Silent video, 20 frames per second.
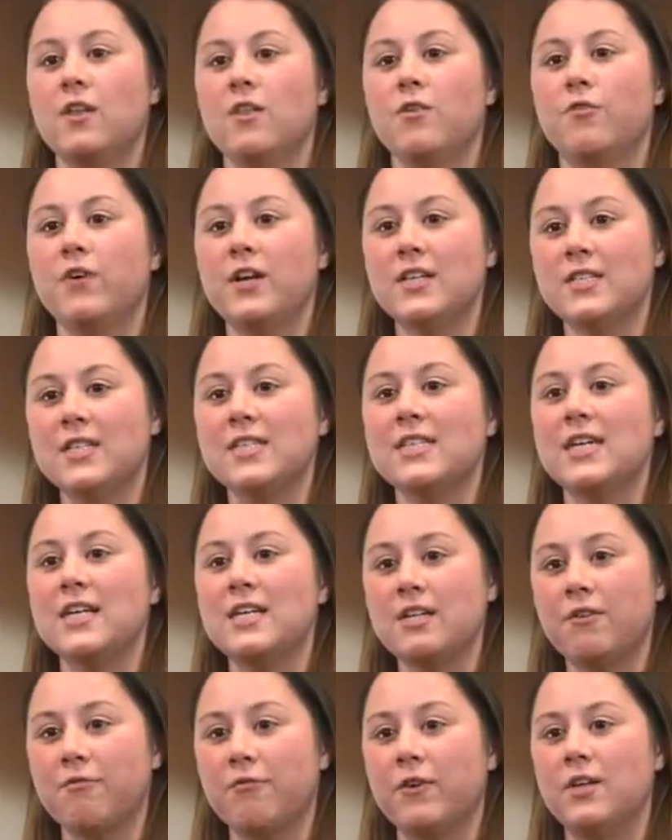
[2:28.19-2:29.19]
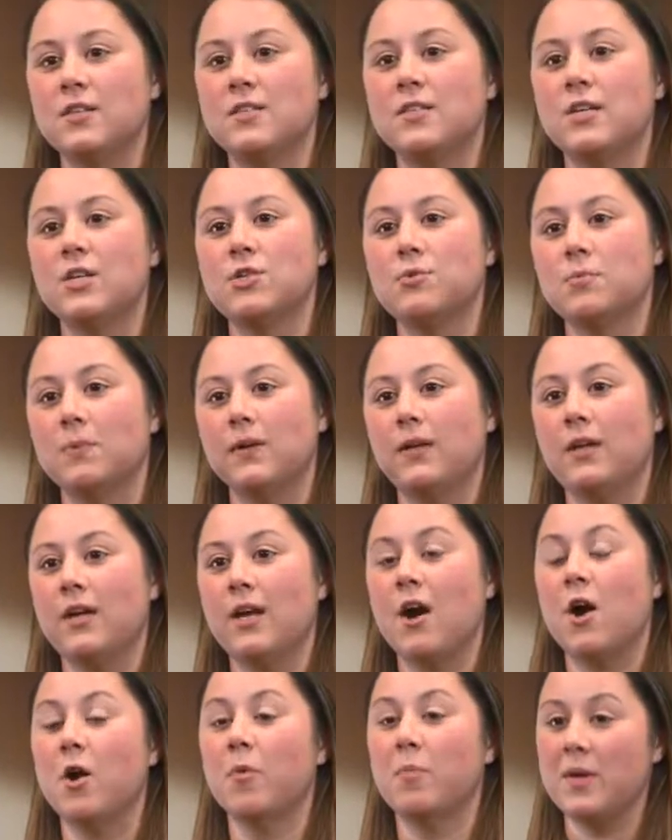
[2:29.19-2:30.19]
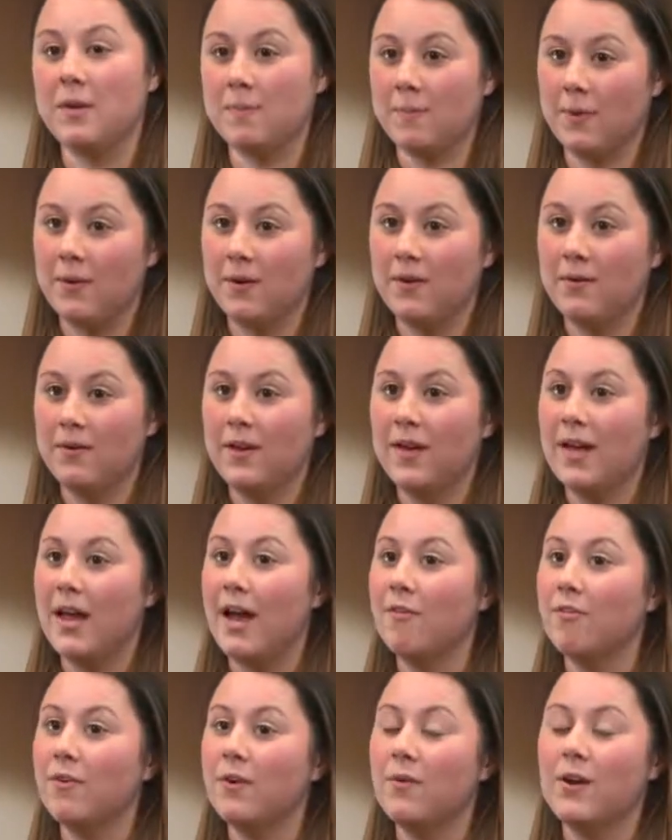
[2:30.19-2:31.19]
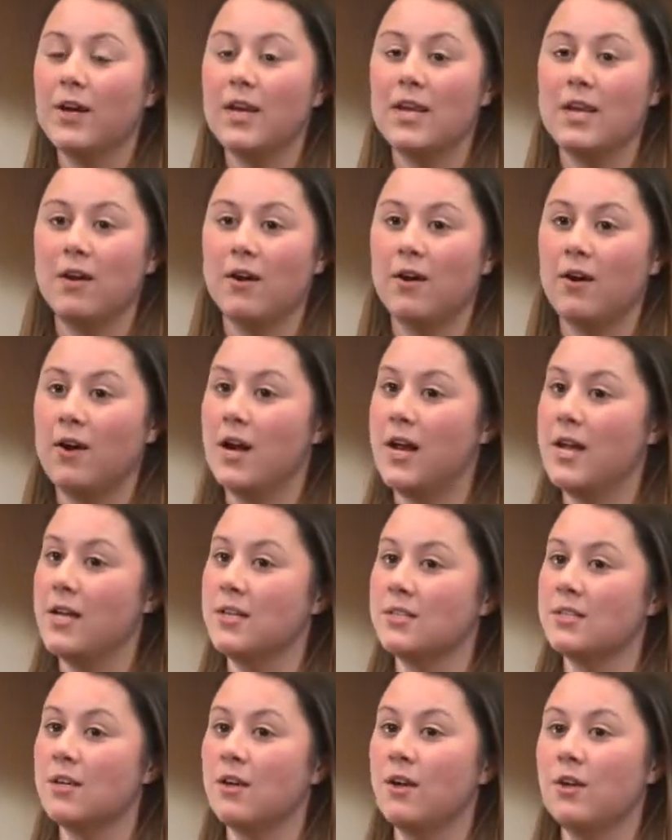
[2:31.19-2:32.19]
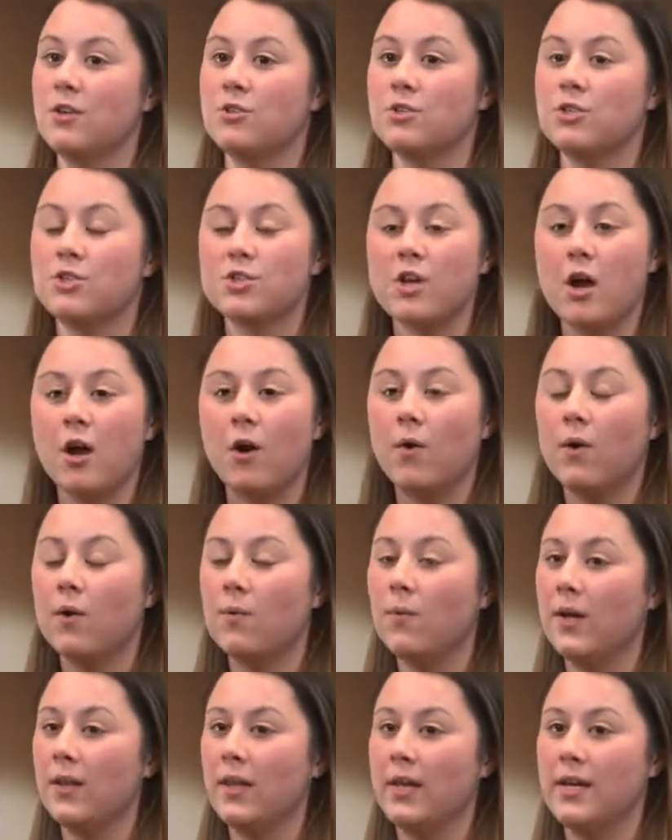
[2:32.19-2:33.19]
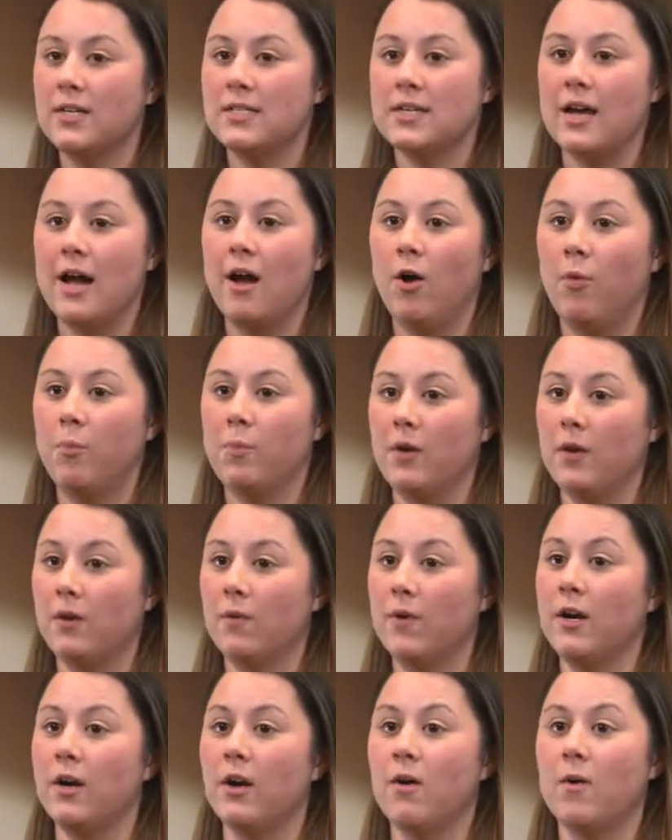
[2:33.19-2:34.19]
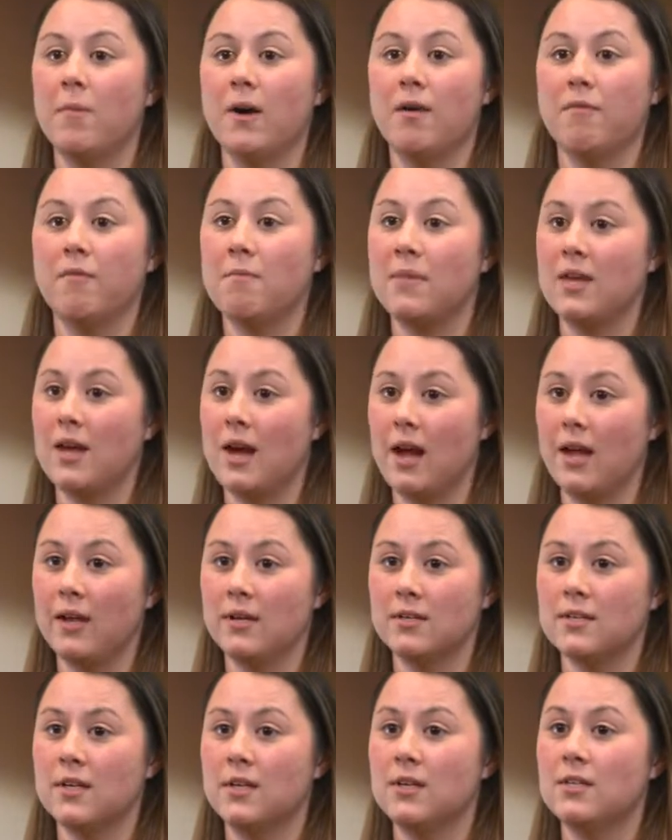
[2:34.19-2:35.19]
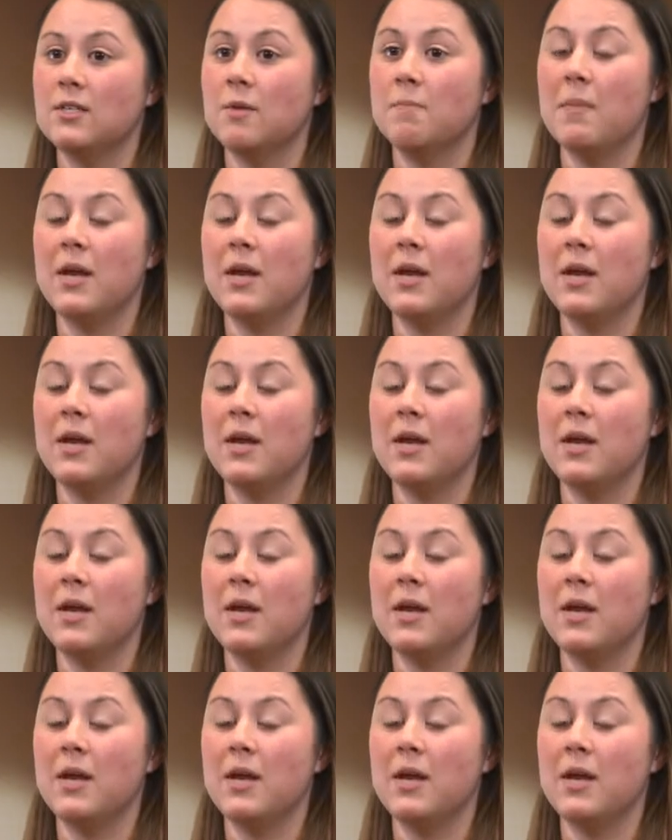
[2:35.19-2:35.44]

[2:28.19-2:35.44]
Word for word: The Franciscan difference is really our people. Everyone here is so willing to help you and go above and beyond to